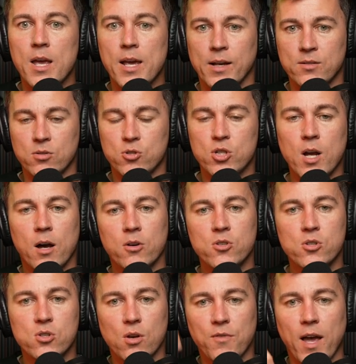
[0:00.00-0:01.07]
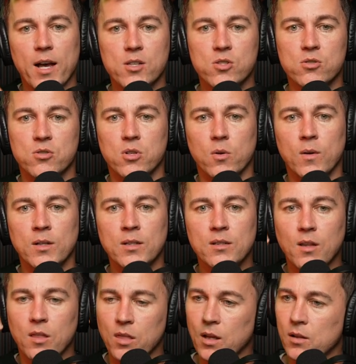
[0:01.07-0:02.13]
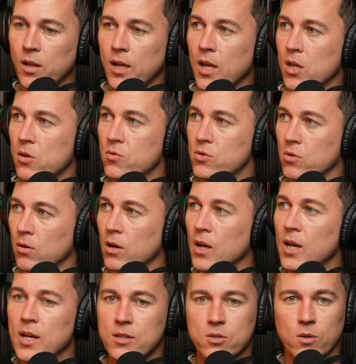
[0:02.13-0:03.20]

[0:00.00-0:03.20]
and so challenge yourself as you're doing it to think like a user so